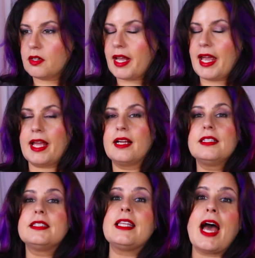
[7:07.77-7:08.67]
Okay,
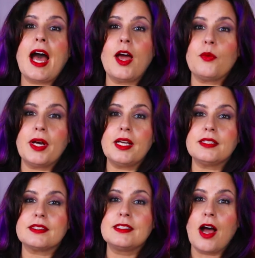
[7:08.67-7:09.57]
that
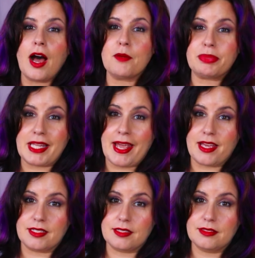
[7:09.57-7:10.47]
was not
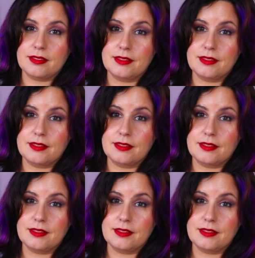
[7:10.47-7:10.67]
planned.